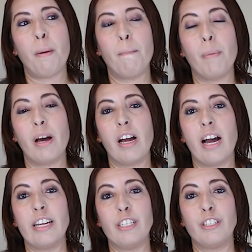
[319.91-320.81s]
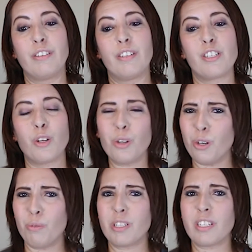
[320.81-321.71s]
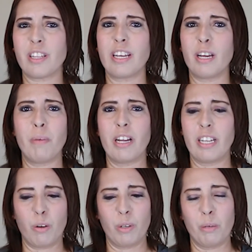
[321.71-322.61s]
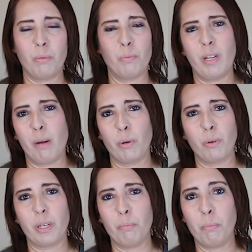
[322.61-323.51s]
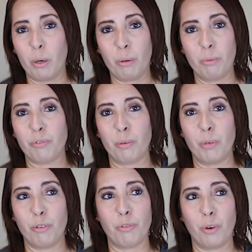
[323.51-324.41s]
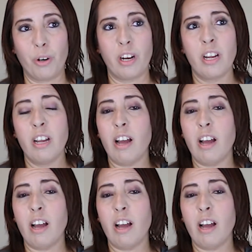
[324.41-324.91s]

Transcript: But I still don't know what to think about, like with that broken bone from before.